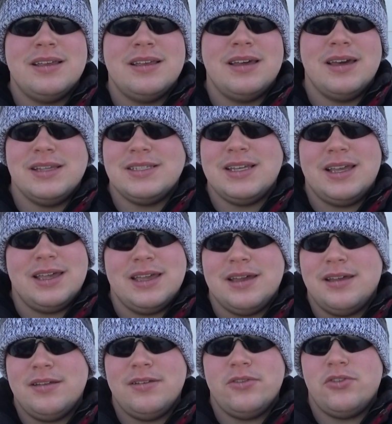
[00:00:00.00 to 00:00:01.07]
I tell ya,
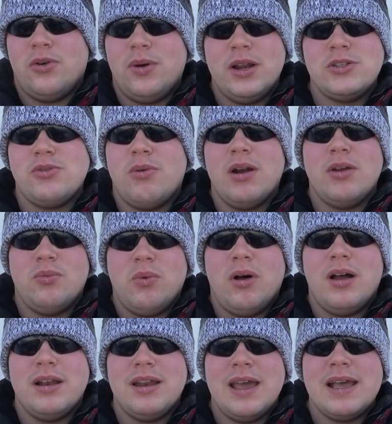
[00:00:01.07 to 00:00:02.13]

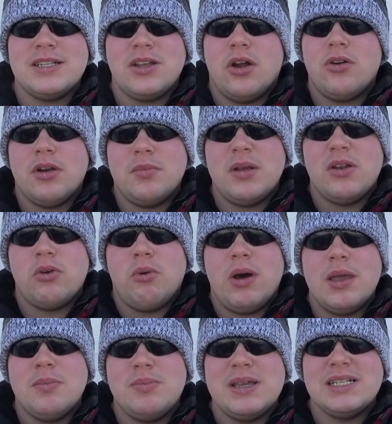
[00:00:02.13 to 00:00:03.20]
2021 has already been
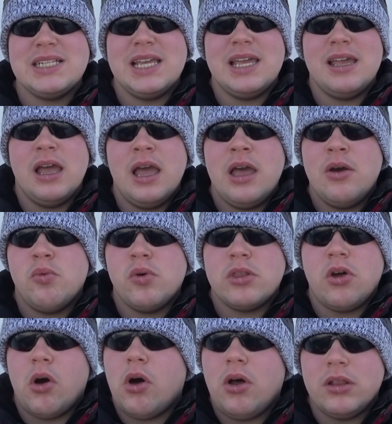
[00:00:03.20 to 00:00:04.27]
quite busy
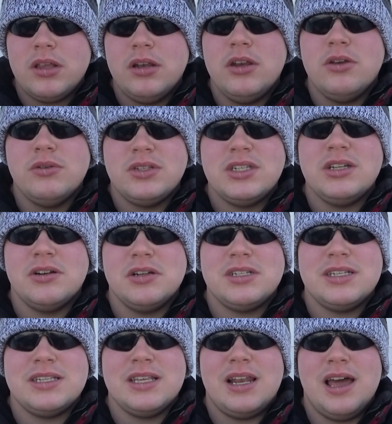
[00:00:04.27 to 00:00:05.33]
with all the new
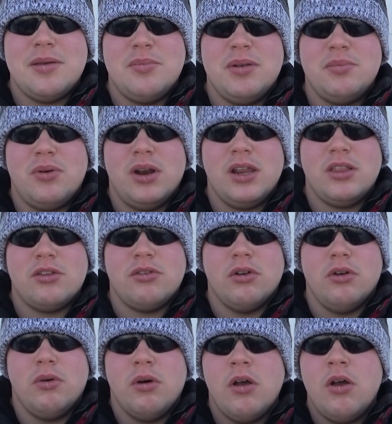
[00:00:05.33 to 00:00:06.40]
series that I've been putting
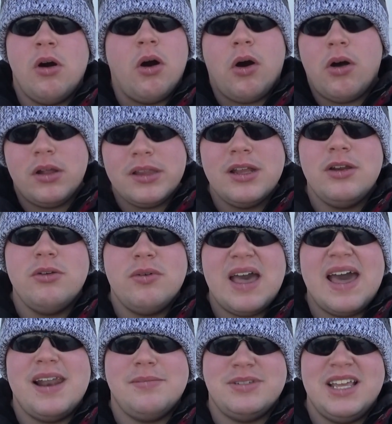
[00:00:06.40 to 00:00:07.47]
through, all the new
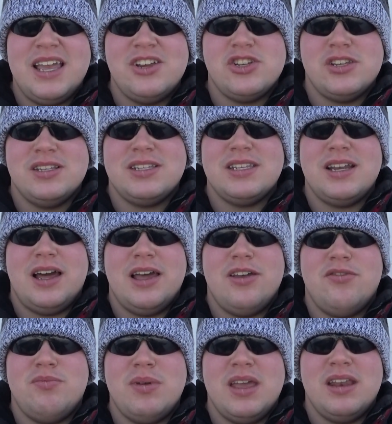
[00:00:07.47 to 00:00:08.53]
adaptations that I
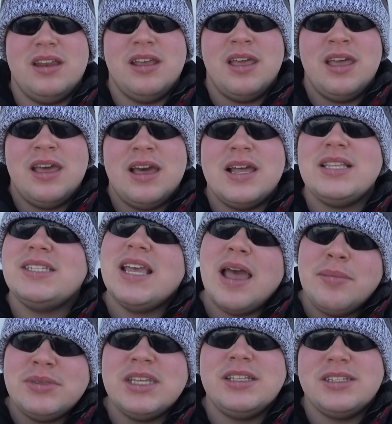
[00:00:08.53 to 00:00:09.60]
have been
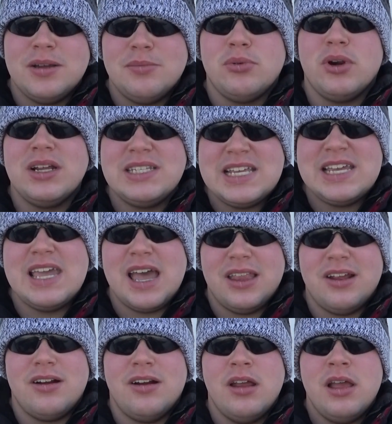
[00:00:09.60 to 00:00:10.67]
attempting to bring
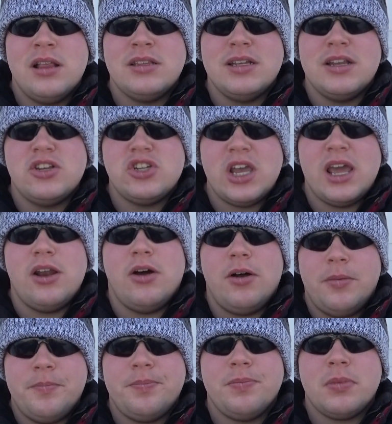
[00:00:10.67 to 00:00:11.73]
together to the
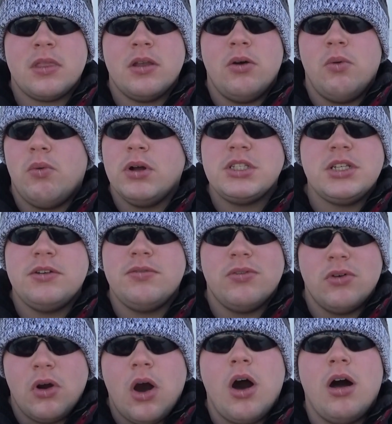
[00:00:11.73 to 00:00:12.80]
channel, once and
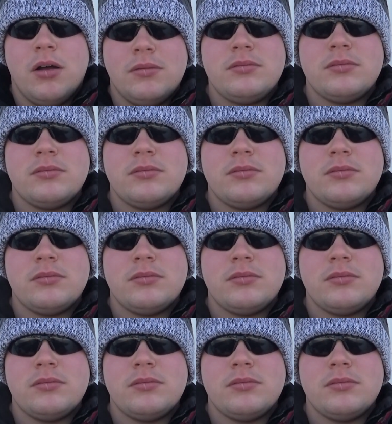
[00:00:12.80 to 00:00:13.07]
for all.